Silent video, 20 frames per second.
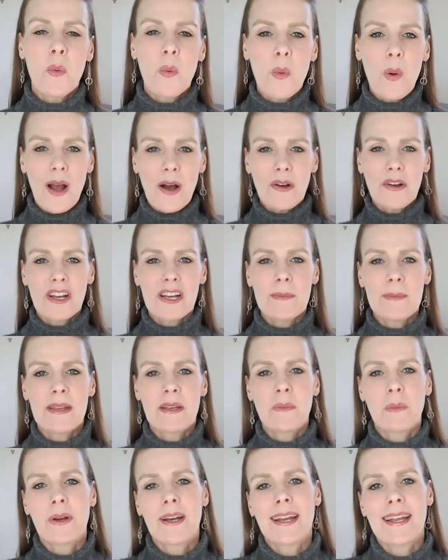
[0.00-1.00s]
welcome
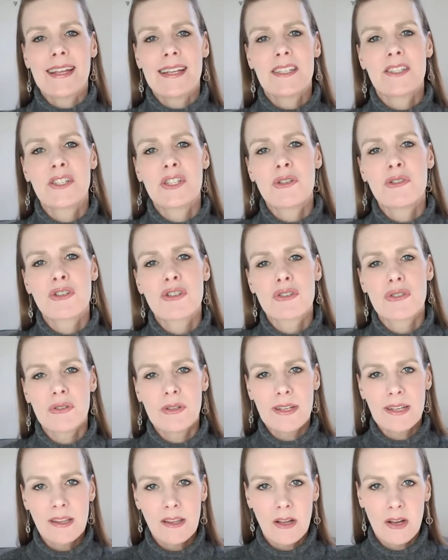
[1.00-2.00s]
in what it is you
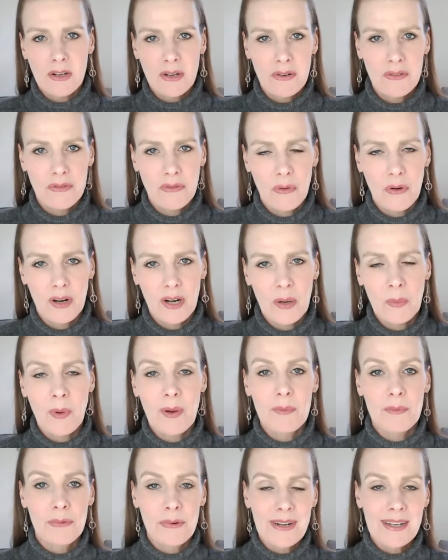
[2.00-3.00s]
truly long for and what
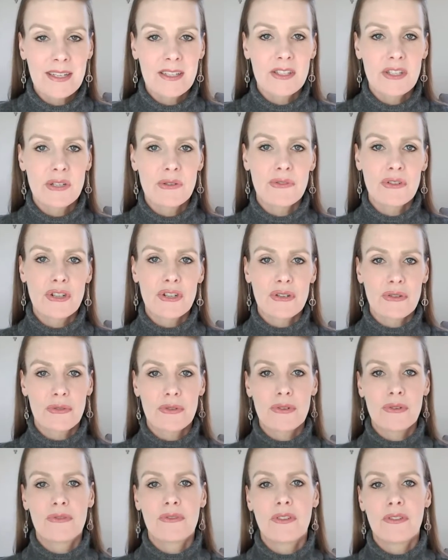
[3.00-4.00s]
brings you
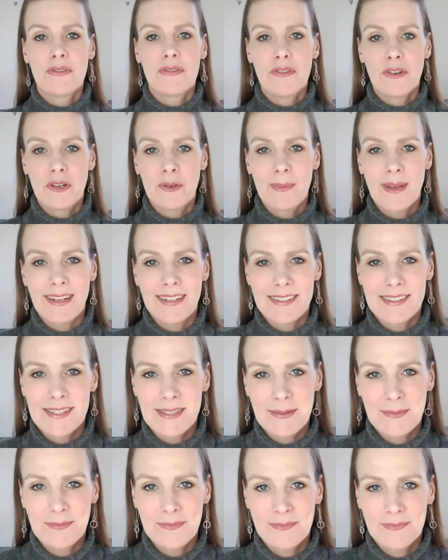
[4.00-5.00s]
true fulfillment.
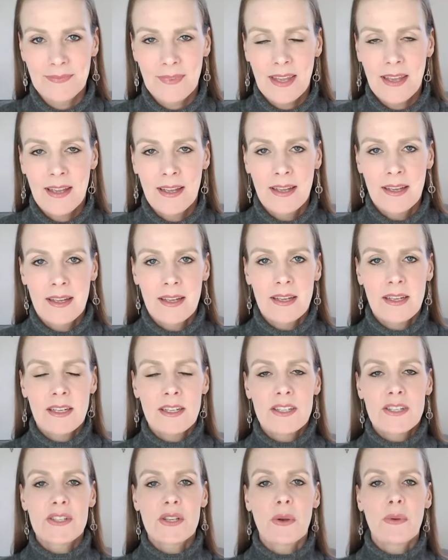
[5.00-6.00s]

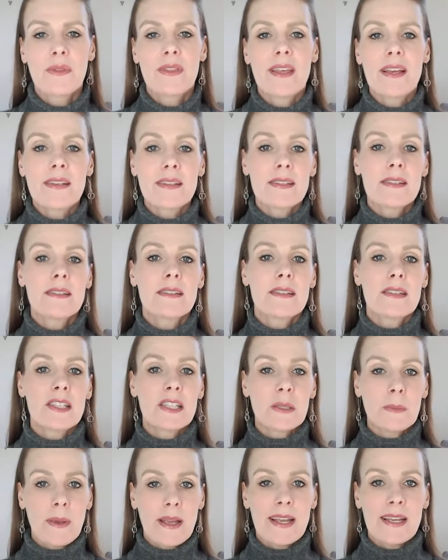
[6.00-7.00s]
So, this is a
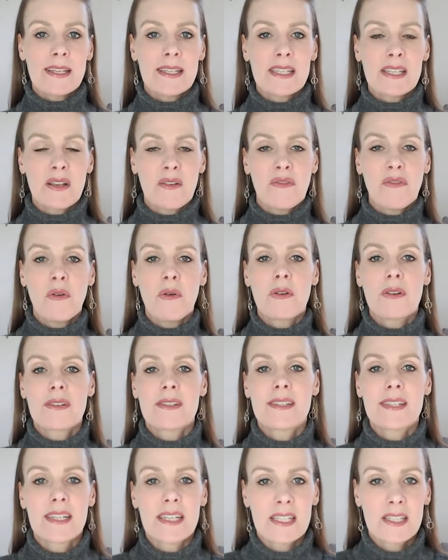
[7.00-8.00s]
space for
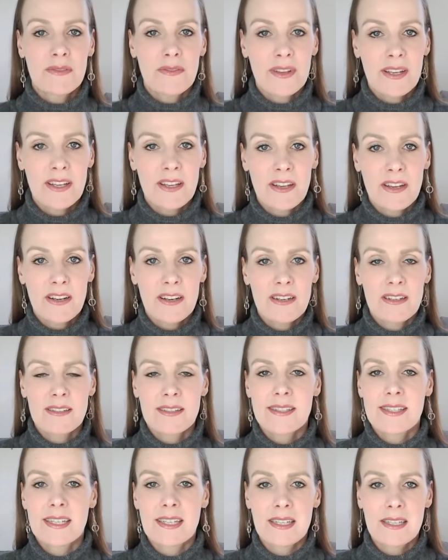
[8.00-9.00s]
six figure,
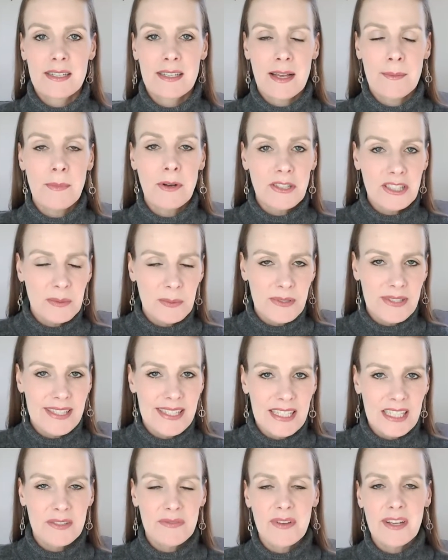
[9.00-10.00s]
six, multiple
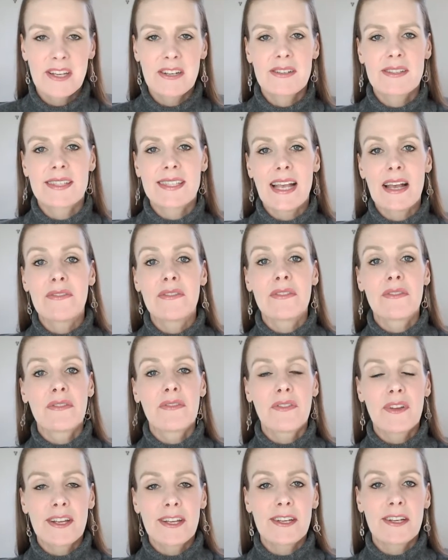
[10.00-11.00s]
six figure, seven
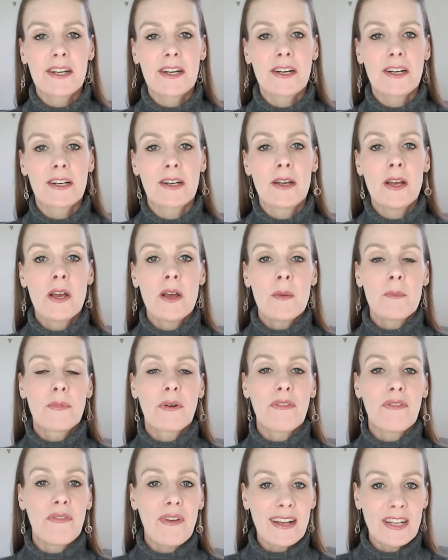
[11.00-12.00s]
figure
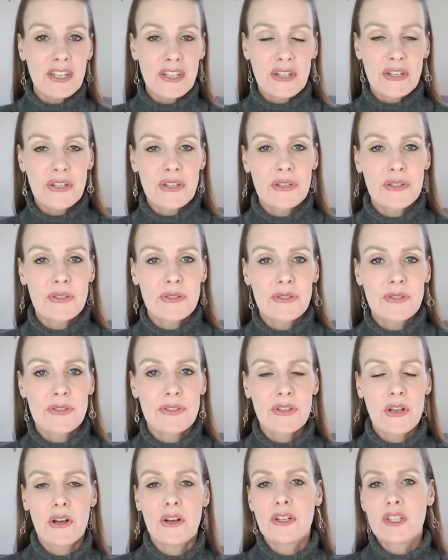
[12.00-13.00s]
professionals,
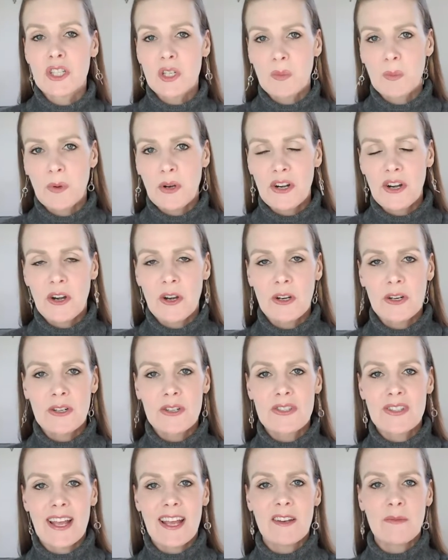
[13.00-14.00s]

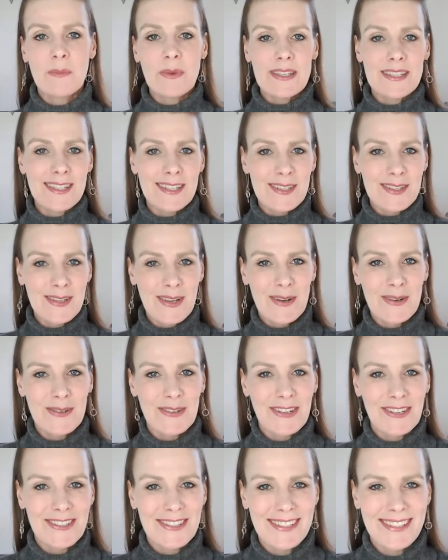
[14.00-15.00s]
entrepreneurs, and business
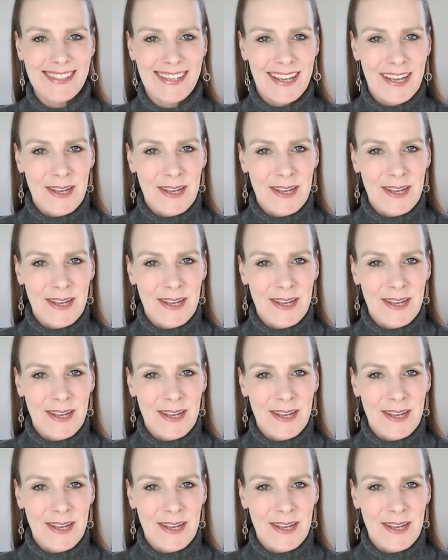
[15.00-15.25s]
owners.